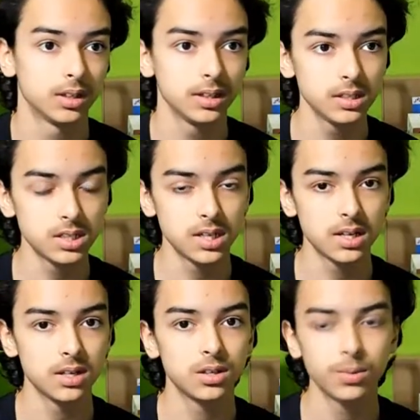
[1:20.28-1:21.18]
let's
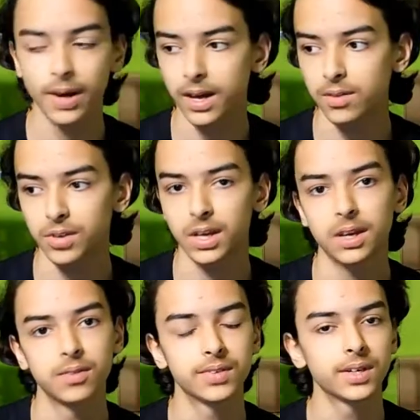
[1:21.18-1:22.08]
say you have
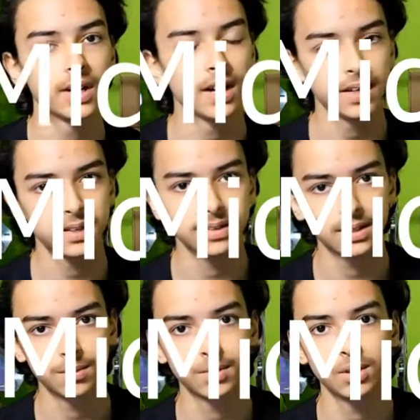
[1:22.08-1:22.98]
a very high-end
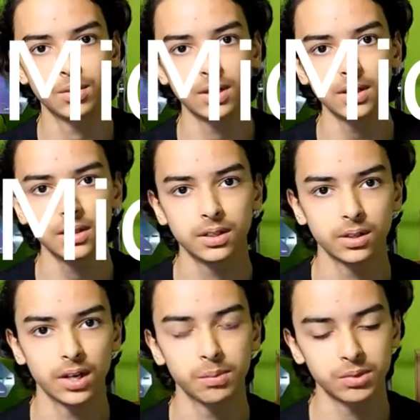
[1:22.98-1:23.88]
computer,
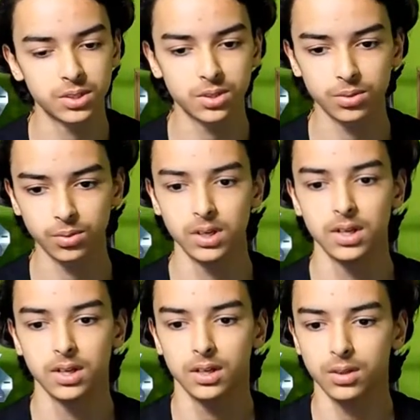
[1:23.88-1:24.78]
you're able to
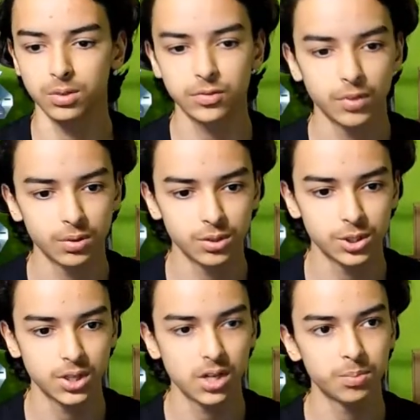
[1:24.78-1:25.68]
use
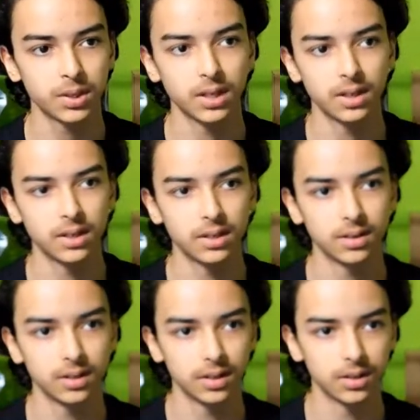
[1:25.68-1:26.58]
Photoshop
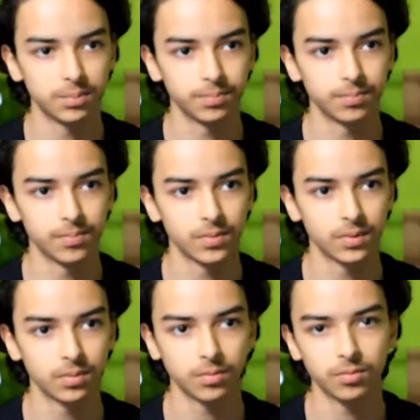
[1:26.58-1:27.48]
and um,
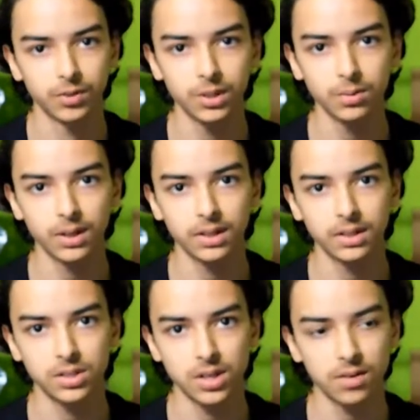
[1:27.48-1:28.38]
video
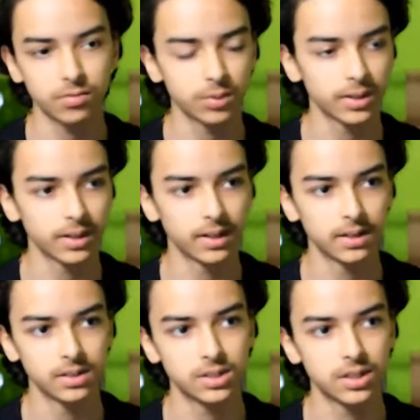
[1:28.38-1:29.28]
editing software
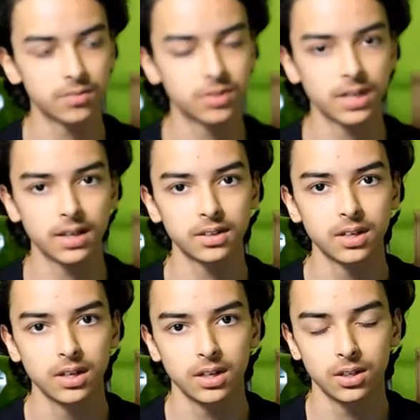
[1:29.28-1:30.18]
and stuff to get
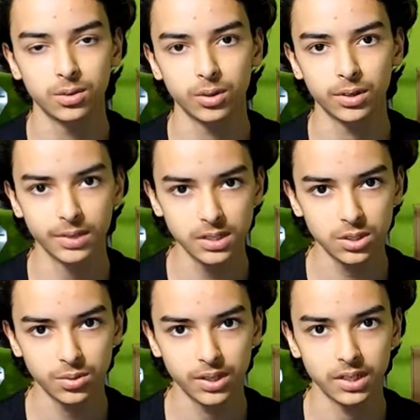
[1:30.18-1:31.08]
your green
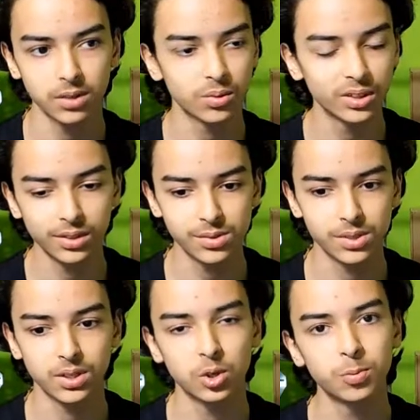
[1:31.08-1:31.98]
screen in, or you're
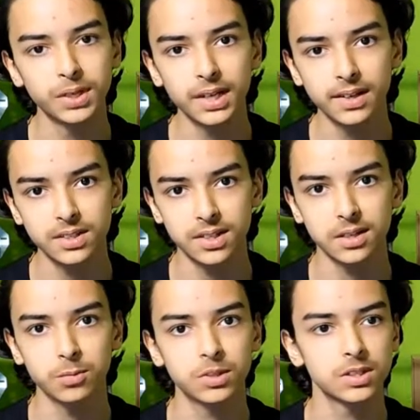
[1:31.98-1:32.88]
using OBS
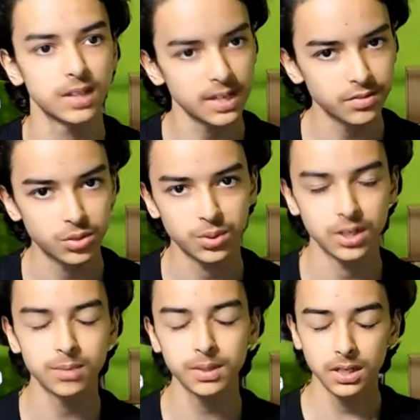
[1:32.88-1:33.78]
and you want to live
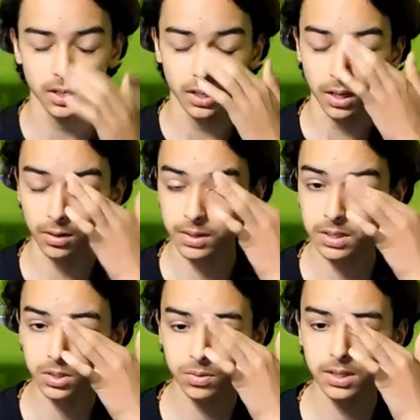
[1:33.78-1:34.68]
stream, a green
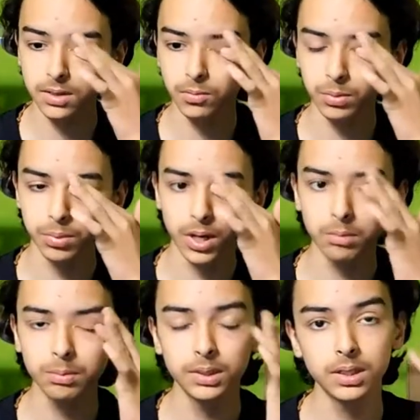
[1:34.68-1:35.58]
screen would
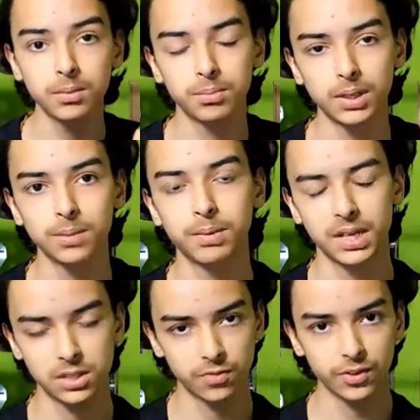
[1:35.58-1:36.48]
probably be
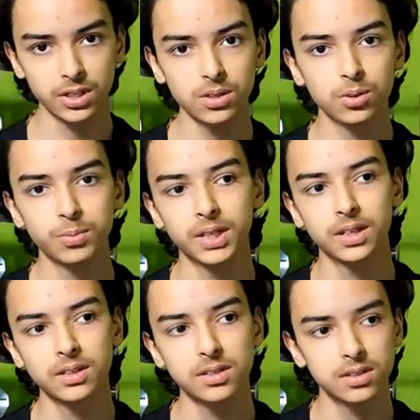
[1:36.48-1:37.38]
best for you
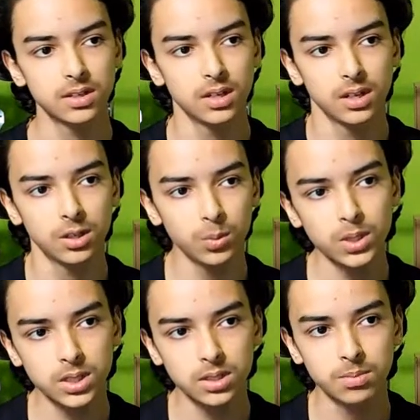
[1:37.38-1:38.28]
because you
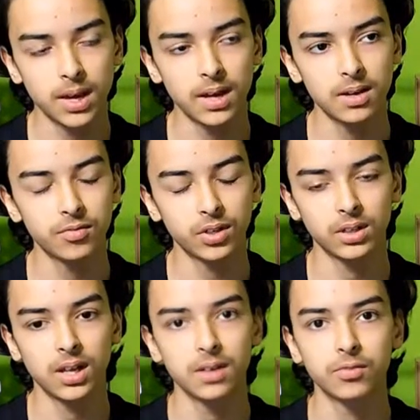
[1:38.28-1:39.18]
want to have a
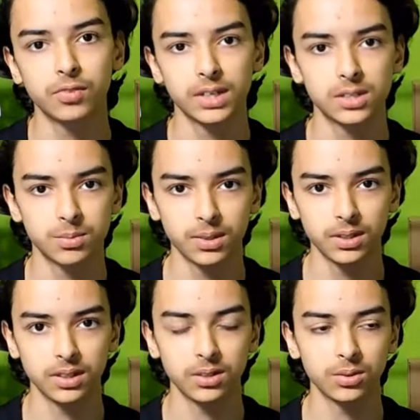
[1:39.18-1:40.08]
lot of
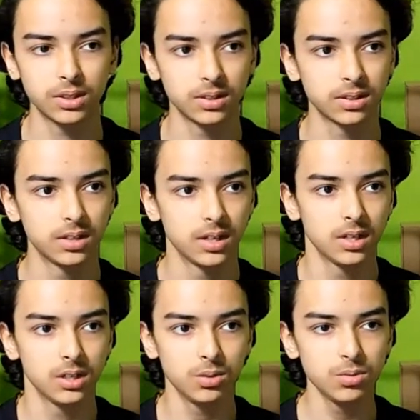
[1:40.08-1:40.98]
flexibility. You can
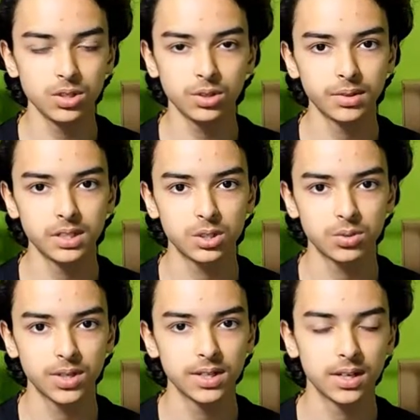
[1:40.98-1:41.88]
use your green
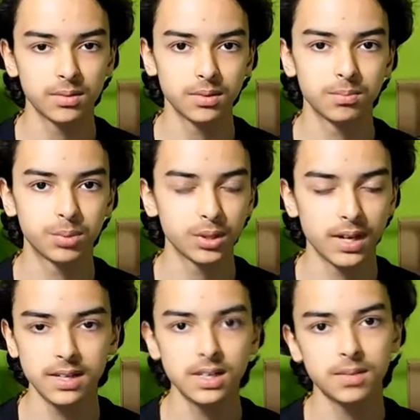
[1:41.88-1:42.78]
screen and put
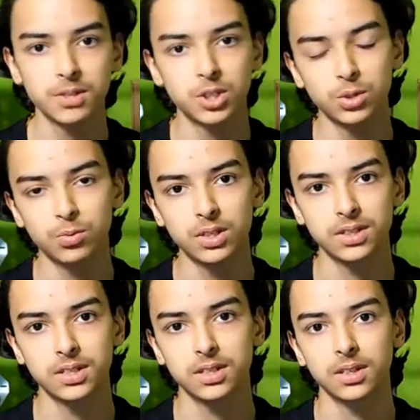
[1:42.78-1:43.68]
any image you
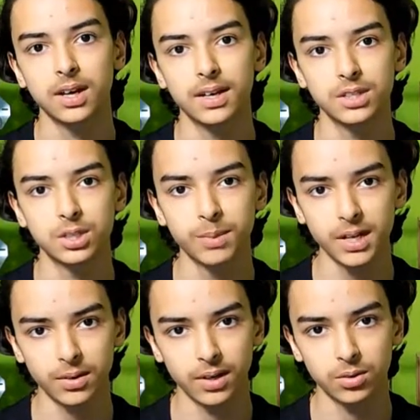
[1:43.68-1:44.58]
want as your
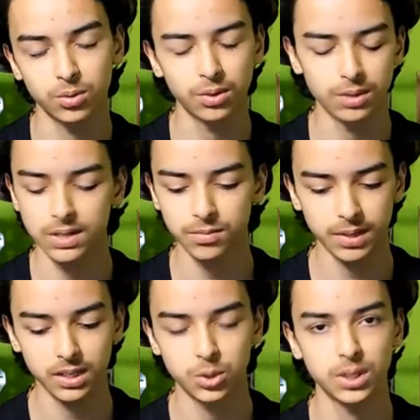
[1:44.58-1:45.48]
background, or you can even
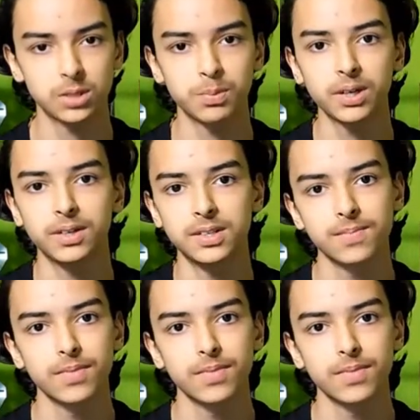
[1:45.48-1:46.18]
make it transparent.